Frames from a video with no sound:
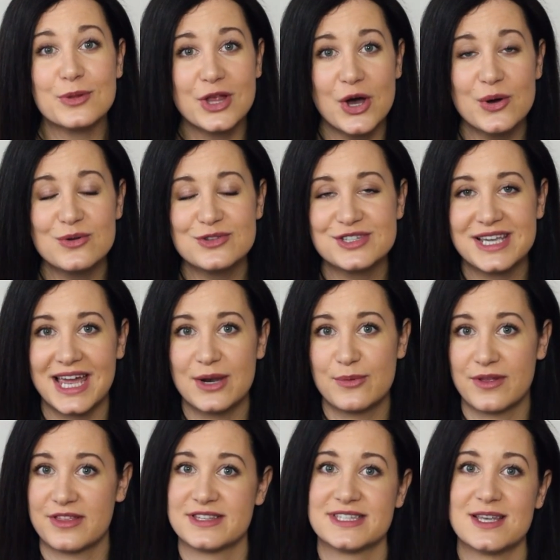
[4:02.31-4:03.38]
below together
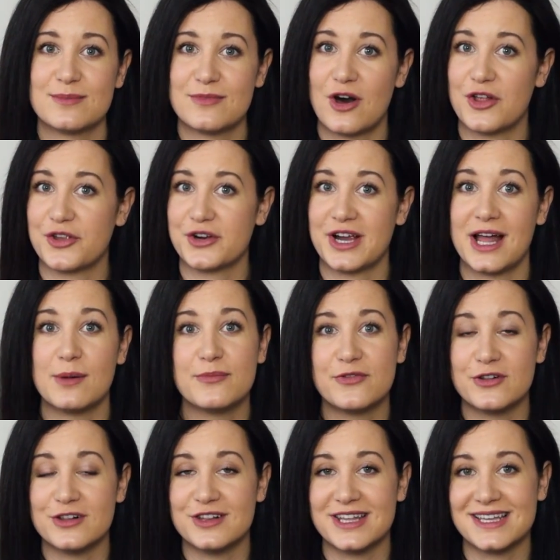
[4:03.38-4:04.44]
with some other
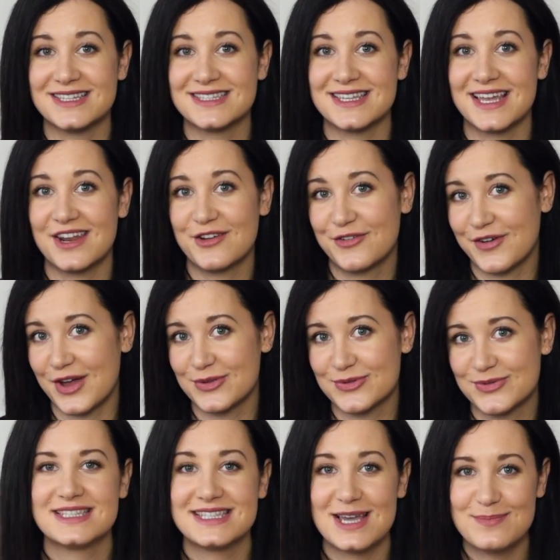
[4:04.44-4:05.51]
helpful links that I found.
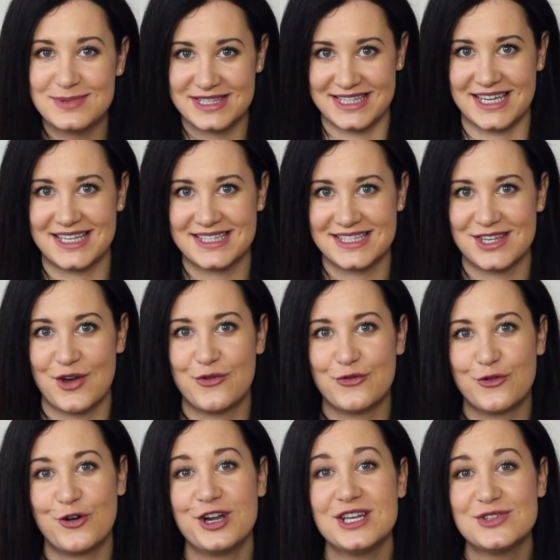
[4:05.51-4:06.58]
Step 6,
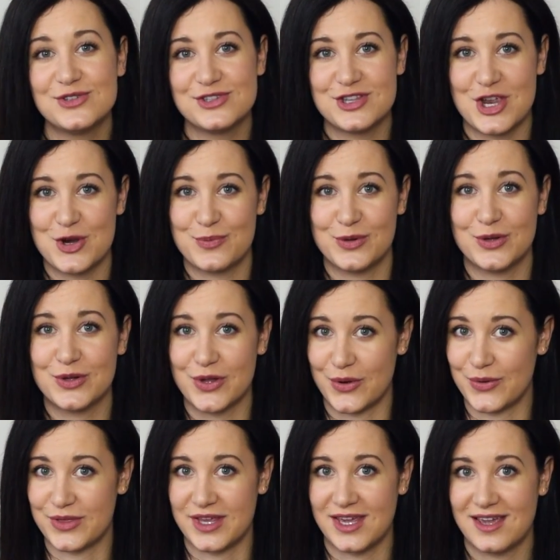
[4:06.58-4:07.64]
affording sustainable
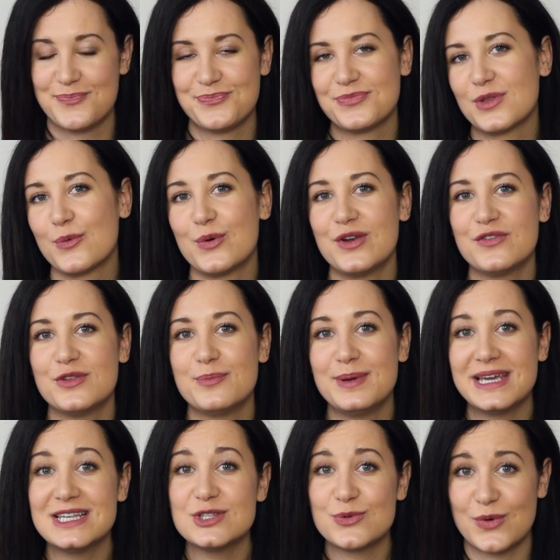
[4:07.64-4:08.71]
clothing. One of the
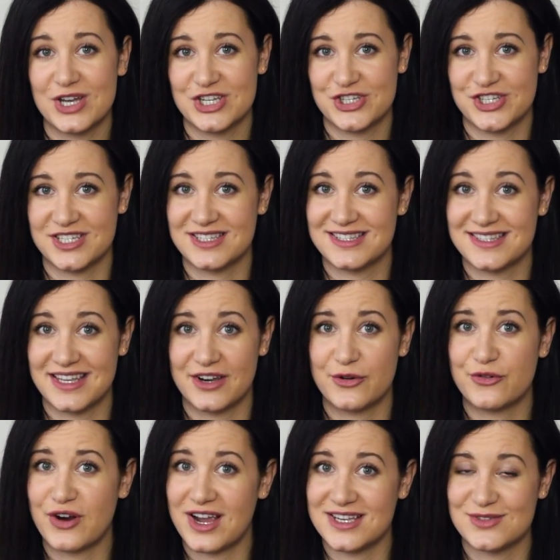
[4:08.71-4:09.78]
biggest questions that
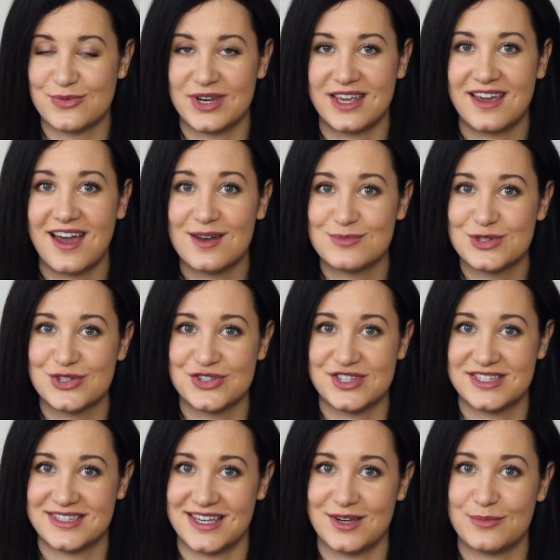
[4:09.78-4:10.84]
arise when it comes to
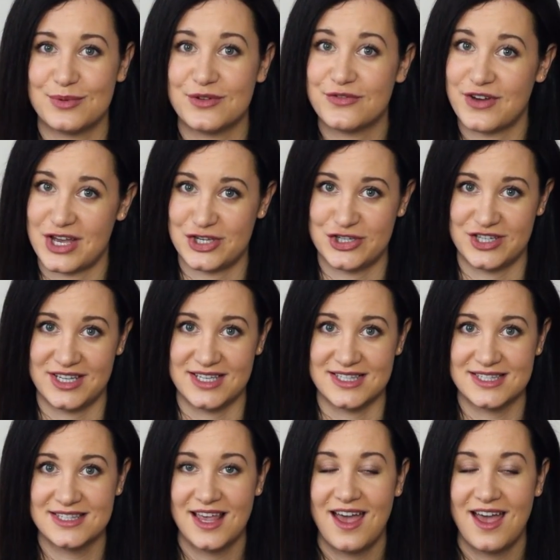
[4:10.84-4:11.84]
sustainable fashion is,